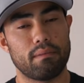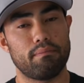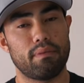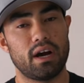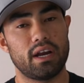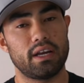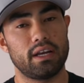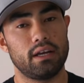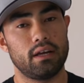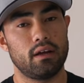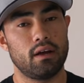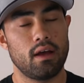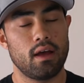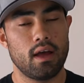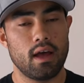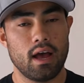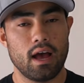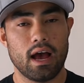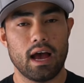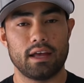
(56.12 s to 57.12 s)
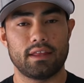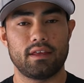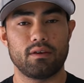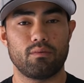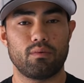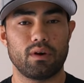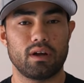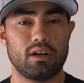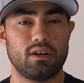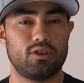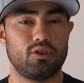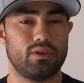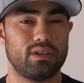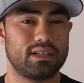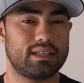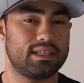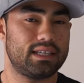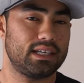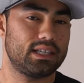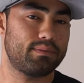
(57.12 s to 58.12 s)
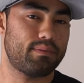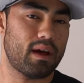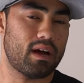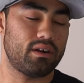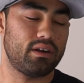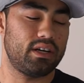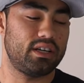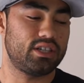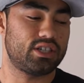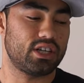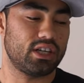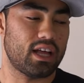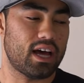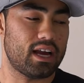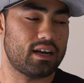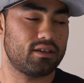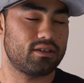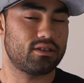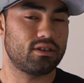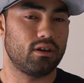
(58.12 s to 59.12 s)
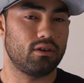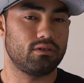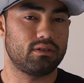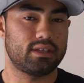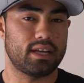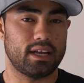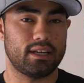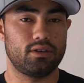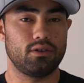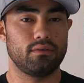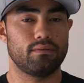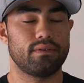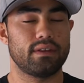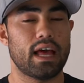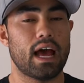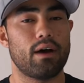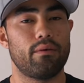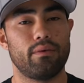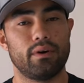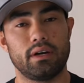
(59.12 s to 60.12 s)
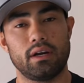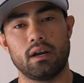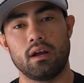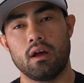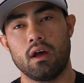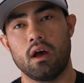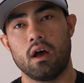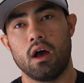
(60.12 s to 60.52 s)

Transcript: my buddy. I think we're gonna do the 6-pound enchilada, so stay tuned for that one.